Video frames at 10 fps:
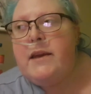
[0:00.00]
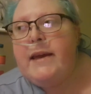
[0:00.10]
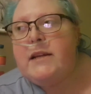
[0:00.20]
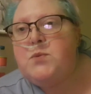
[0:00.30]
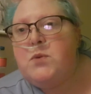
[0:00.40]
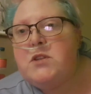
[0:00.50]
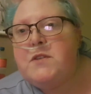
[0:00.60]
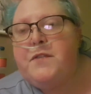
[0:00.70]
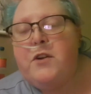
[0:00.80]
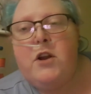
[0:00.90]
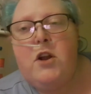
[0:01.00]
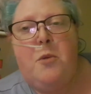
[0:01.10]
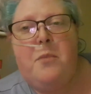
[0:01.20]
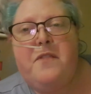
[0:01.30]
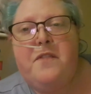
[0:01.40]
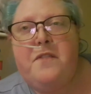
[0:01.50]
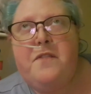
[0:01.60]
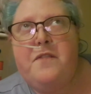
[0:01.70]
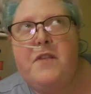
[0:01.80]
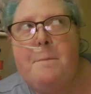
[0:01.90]
it was for an
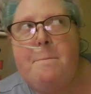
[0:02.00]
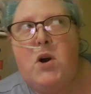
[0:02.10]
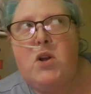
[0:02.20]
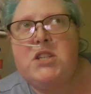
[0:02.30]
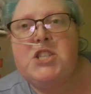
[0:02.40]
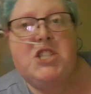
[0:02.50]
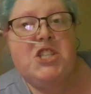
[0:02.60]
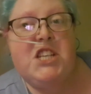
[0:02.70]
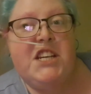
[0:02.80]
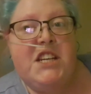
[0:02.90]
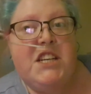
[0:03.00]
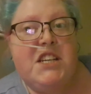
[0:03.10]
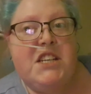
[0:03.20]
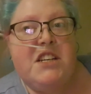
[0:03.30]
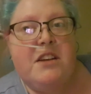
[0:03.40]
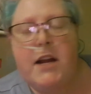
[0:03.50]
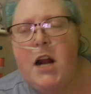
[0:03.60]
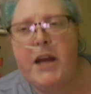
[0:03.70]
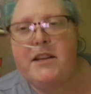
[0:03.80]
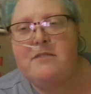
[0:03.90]
ophthalmology, an
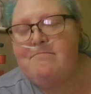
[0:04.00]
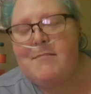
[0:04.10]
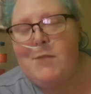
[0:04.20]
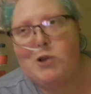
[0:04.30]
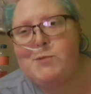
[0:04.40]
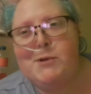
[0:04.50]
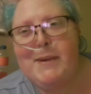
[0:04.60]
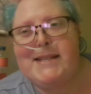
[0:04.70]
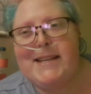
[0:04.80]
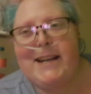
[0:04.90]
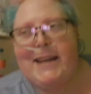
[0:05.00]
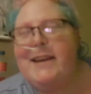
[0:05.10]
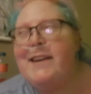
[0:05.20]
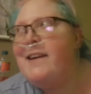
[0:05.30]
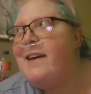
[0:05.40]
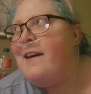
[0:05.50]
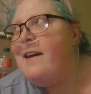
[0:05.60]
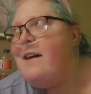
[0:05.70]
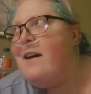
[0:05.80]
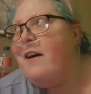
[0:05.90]
eye hospital basically.
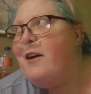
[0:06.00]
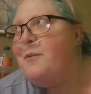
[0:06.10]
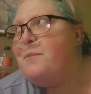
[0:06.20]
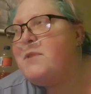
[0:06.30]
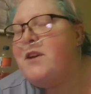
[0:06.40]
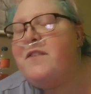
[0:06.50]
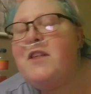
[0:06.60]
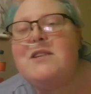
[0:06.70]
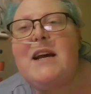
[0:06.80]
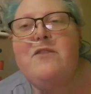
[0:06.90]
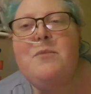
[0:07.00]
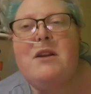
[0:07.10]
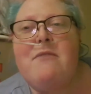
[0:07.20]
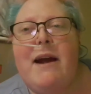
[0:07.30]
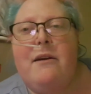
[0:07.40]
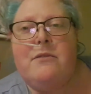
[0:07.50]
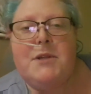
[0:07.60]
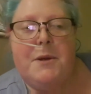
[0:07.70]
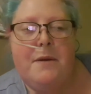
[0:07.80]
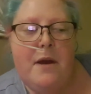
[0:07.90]
So for those that haven't been
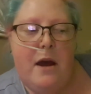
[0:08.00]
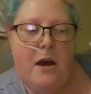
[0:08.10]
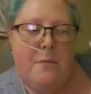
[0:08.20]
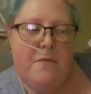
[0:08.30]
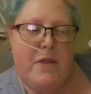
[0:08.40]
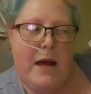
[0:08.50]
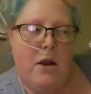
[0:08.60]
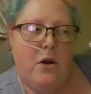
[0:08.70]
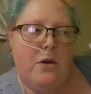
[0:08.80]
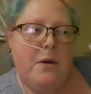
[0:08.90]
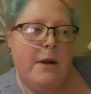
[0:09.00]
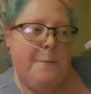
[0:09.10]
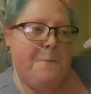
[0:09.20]
around for that long,